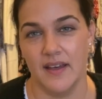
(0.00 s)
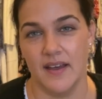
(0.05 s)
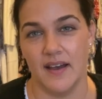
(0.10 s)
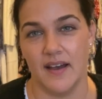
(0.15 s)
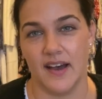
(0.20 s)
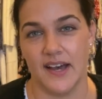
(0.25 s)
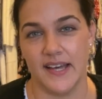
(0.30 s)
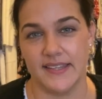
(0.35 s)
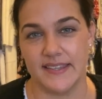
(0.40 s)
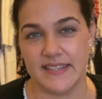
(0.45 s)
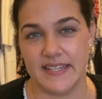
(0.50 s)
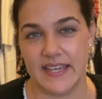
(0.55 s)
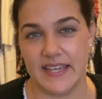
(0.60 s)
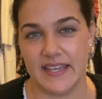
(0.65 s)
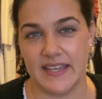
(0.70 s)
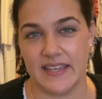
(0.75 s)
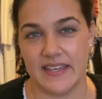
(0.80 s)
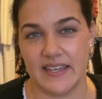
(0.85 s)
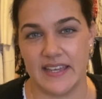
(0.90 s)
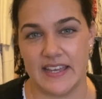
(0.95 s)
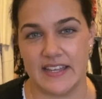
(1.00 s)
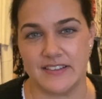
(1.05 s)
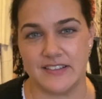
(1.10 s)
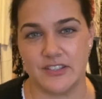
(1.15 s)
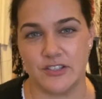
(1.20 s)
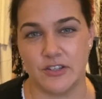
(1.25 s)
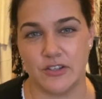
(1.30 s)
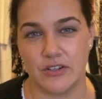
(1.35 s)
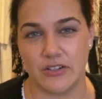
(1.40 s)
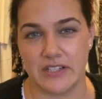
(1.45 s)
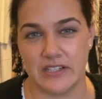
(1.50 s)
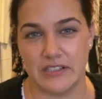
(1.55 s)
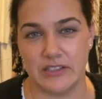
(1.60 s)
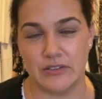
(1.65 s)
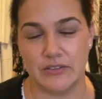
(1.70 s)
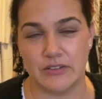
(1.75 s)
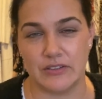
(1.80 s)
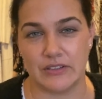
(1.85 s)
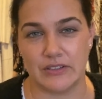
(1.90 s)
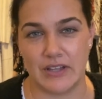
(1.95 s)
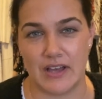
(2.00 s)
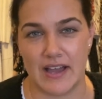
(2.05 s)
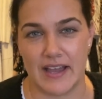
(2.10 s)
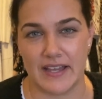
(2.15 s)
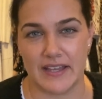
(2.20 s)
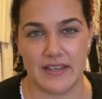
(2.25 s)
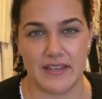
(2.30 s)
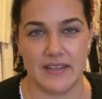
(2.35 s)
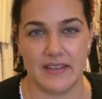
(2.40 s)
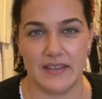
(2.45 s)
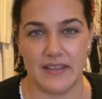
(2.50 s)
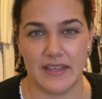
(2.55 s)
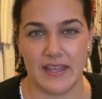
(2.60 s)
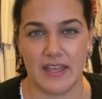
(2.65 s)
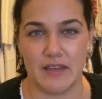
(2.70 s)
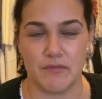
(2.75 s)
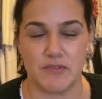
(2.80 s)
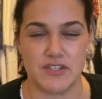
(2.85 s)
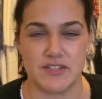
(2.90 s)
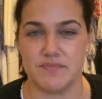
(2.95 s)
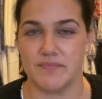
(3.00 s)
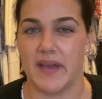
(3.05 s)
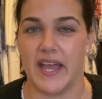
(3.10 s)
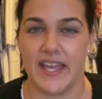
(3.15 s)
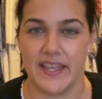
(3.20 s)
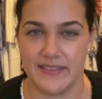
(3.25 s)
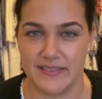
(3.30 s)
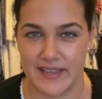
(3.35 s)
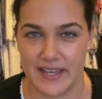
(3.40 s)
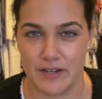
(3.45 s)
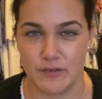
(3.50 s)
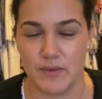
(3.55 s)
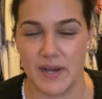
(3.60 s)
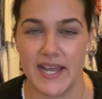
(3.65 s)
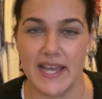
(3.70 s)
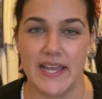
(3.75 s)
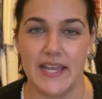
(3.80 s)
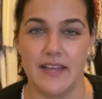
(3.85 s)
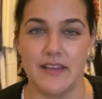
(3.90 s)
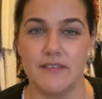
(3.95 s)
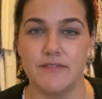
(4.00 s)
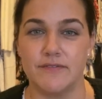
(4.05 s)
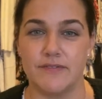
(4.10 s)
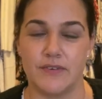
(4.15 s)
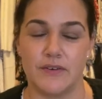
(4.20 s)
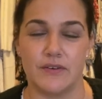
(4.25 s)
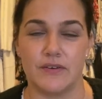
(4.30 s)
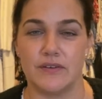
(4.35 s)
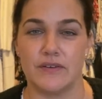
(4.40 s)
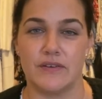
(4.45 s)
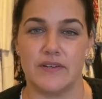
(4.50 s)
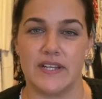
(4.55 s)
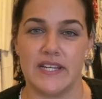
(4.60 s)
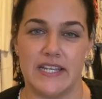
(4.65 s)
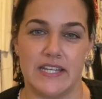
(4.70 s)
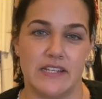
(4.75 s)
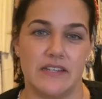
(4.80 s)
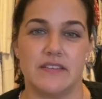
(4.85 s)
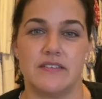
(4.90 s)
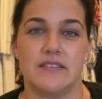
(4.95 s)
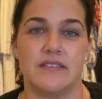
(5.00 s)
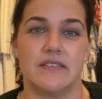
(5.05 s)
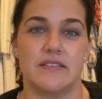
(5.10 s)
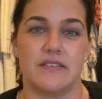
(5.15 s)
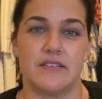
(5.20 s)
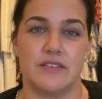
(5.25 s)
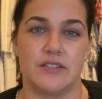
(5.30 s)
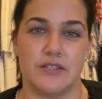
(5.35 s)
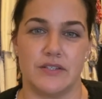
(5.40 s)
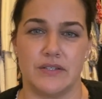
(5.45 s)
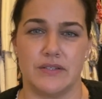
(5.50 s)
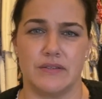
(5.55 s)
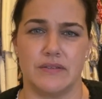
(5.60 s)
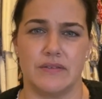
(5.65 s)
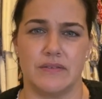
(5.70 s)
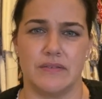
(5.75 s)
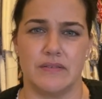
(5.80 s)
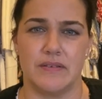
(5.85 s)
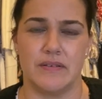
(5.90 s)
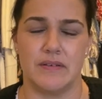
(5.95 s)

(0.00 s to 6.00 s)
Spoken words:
I think it's got to look like it was made that way for it to